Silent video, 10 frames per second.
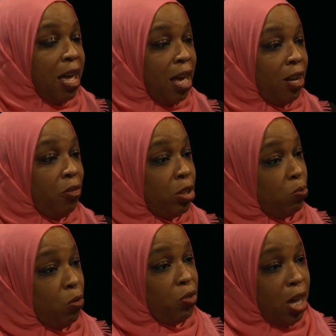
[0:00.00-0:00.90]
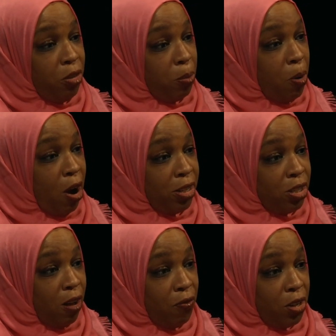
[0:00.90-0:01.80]
and others moved to other parts
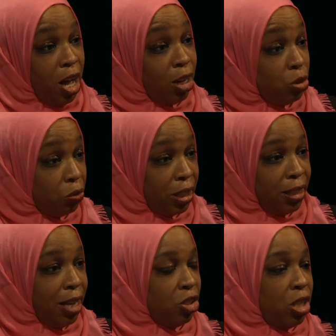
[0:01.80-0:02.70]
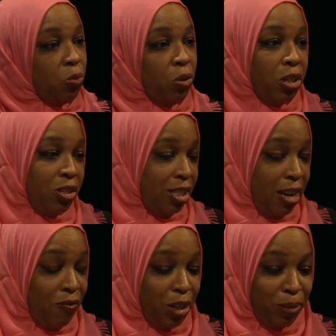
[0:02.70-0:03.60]
of the country that just were
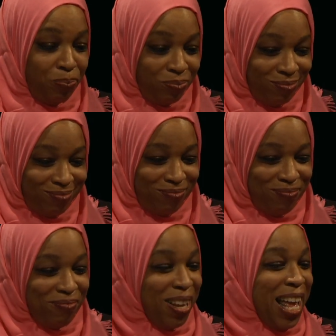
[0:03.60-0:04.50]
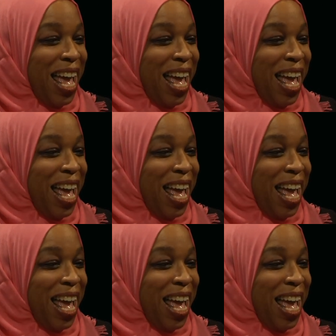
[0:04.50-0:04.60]
safer. Sure.